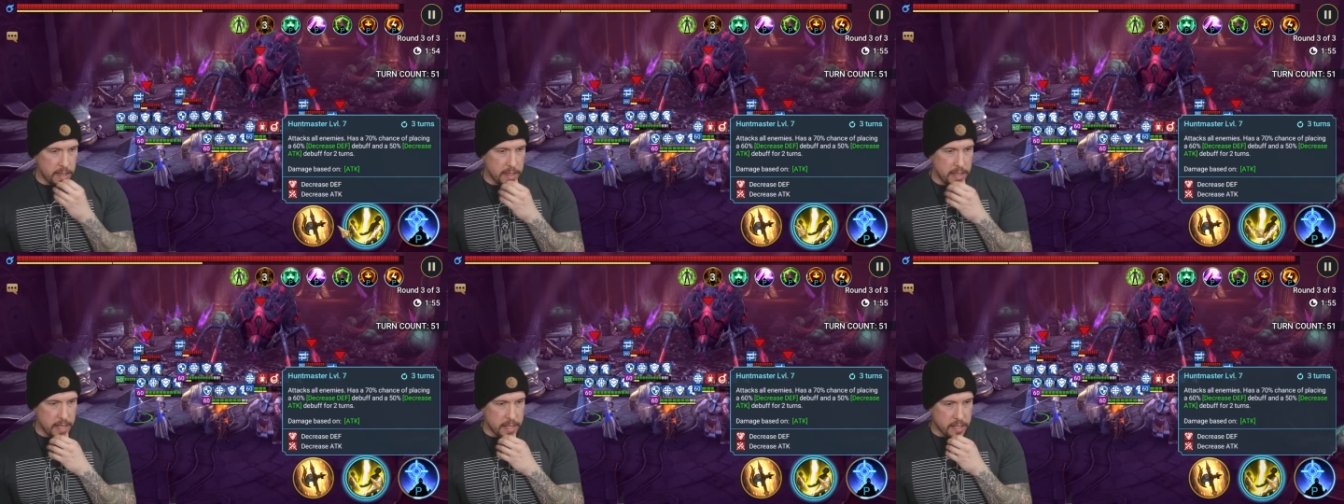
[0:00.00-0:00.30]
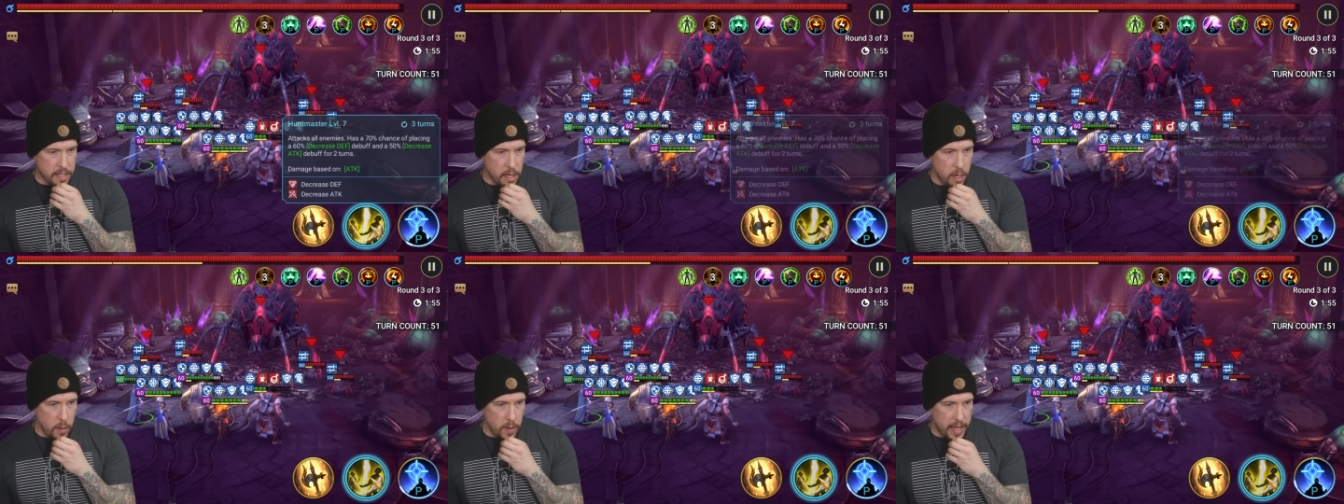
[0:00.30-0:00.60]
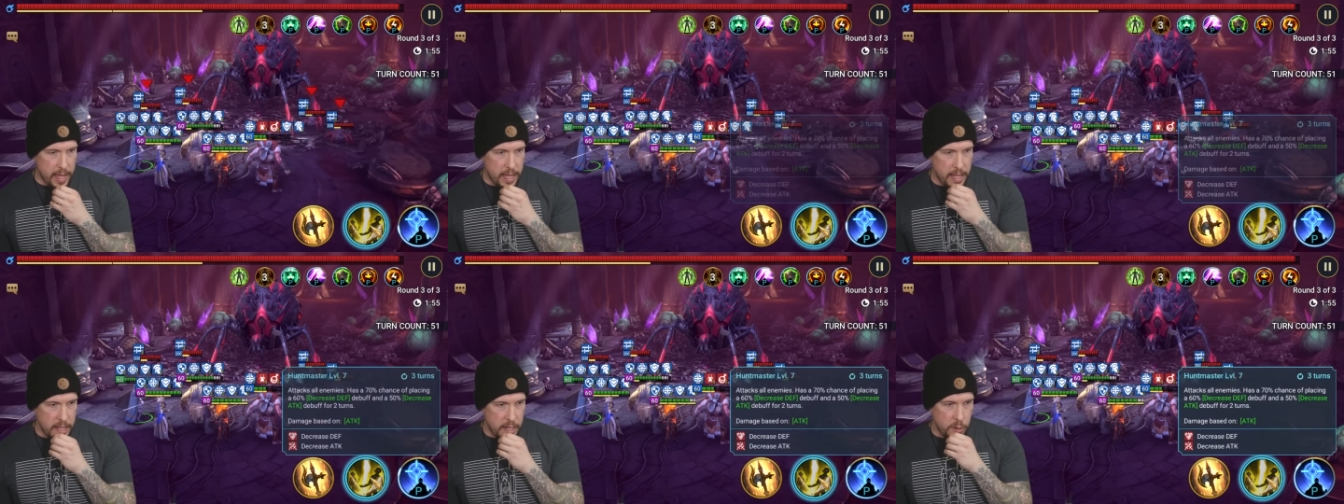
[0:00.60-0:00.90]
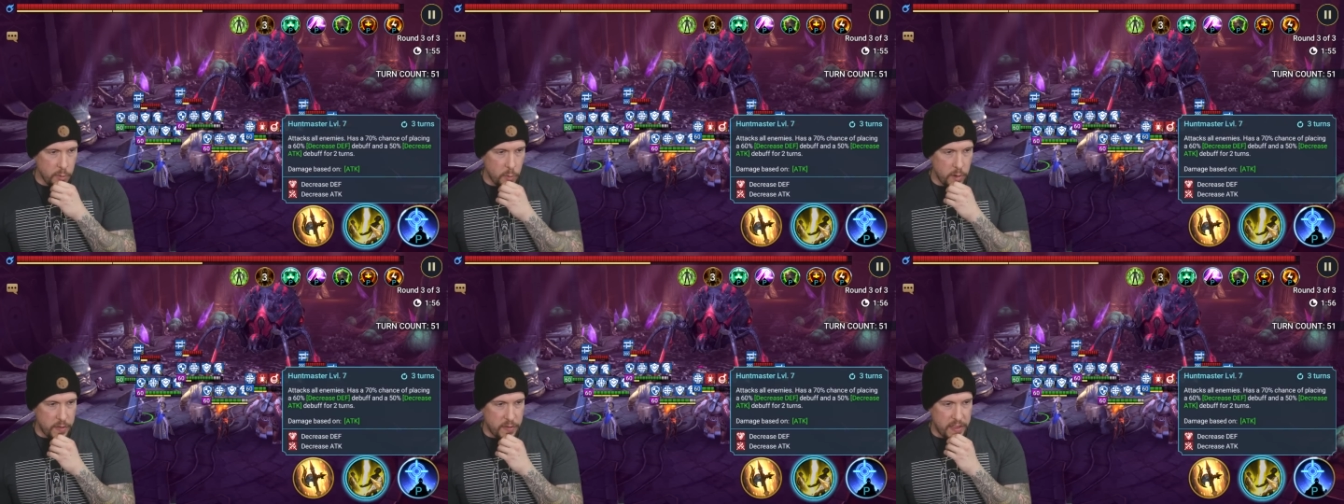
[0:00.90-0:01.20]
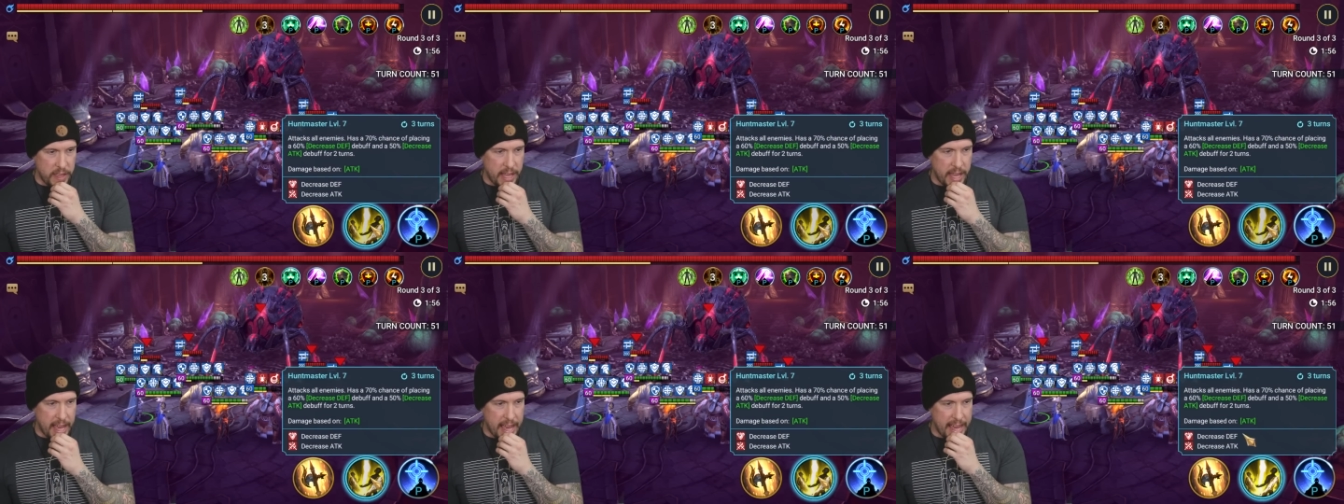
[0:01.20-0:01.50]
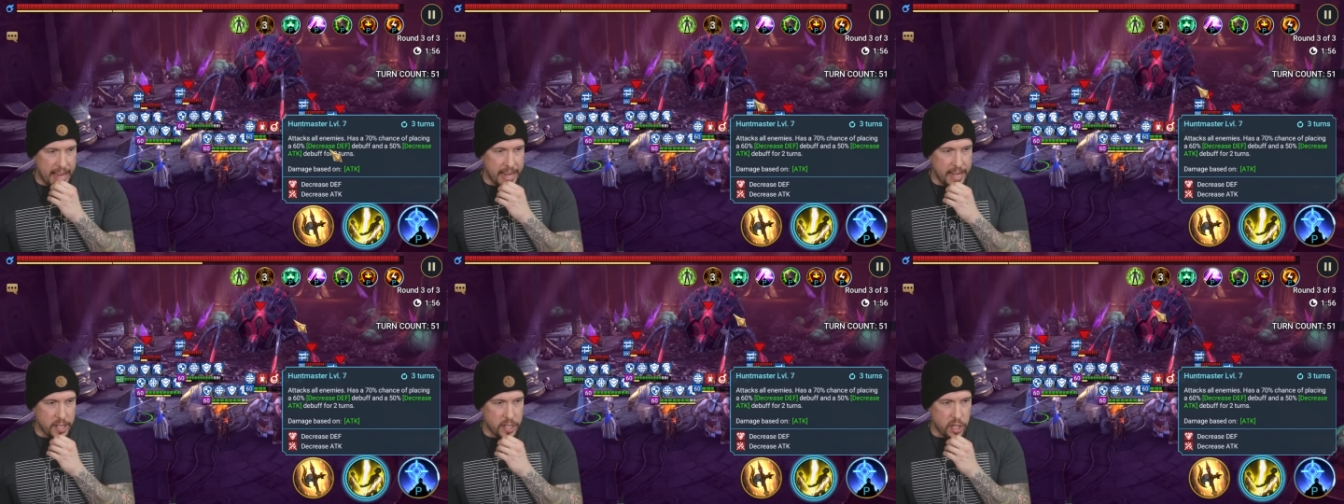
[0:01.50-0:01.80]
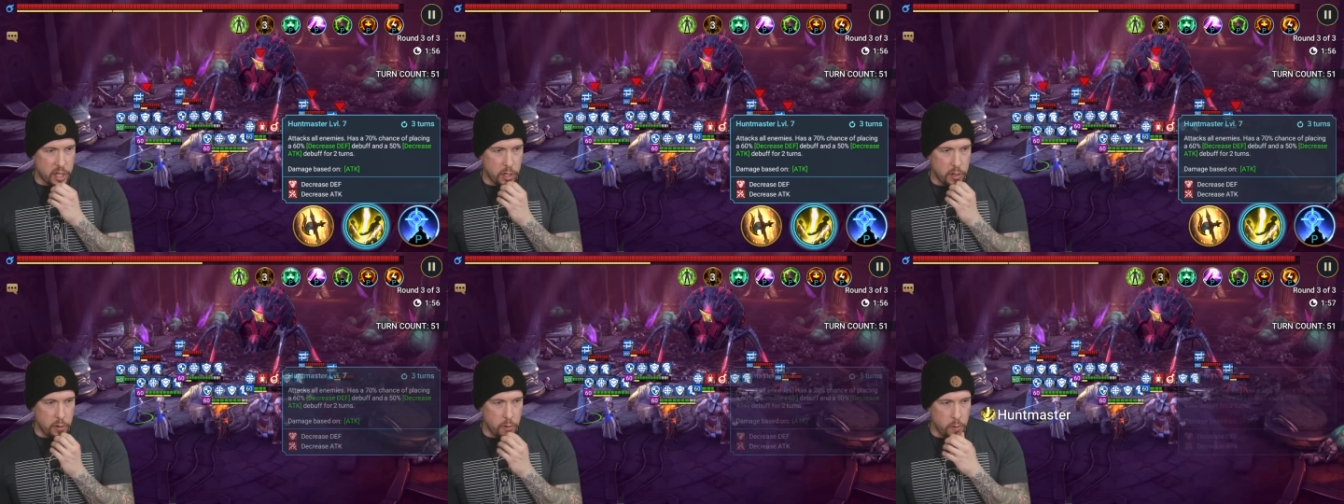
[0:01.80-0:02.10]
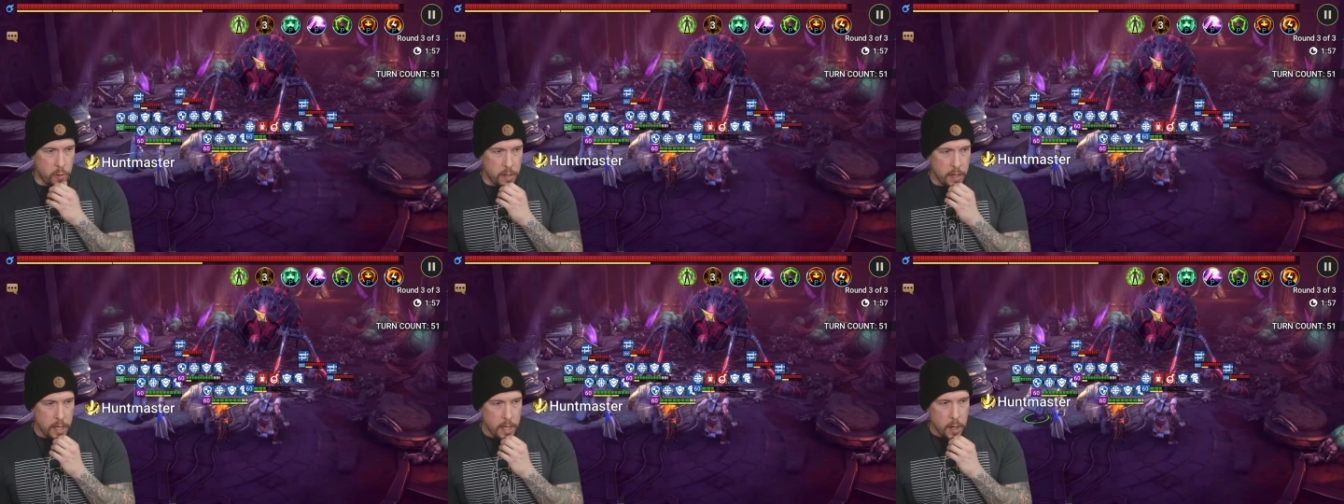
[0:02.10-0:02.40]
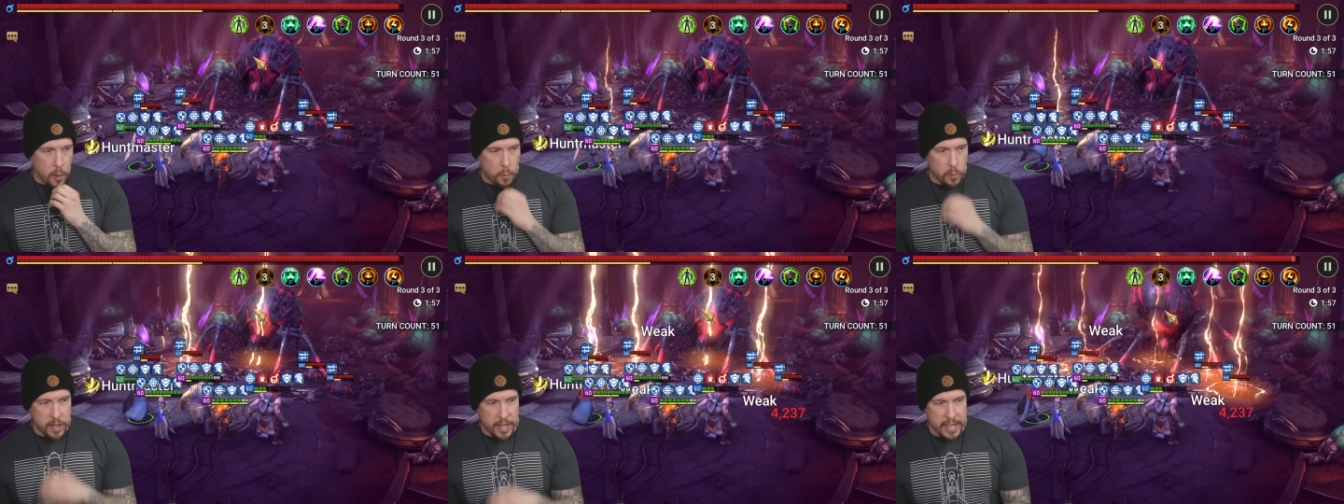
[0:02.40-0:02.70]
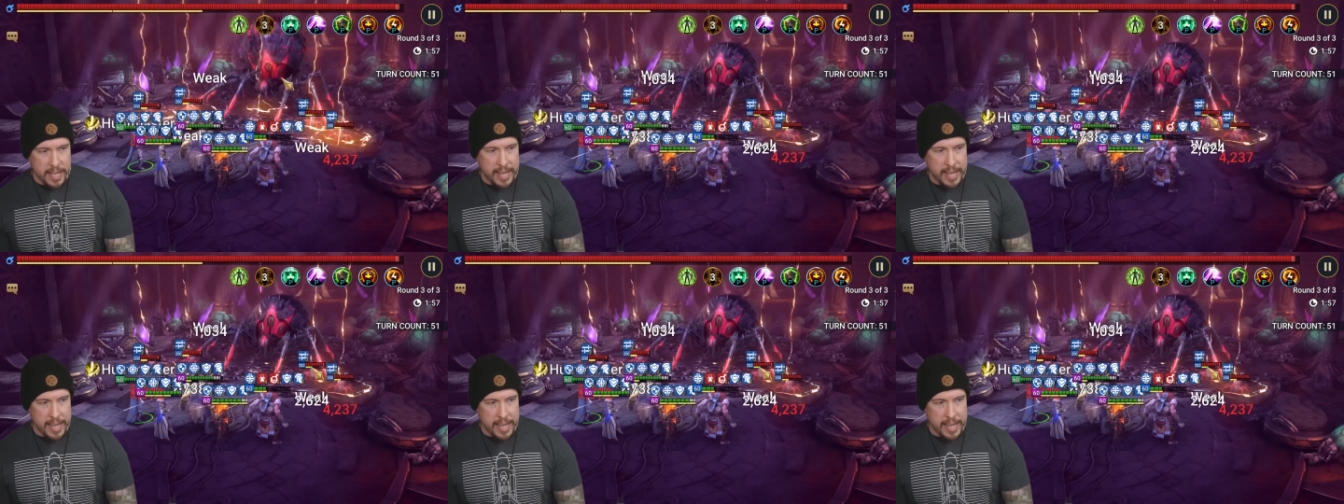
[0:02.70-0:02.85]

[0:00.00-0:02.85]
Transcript: let's go in with the A2. We're going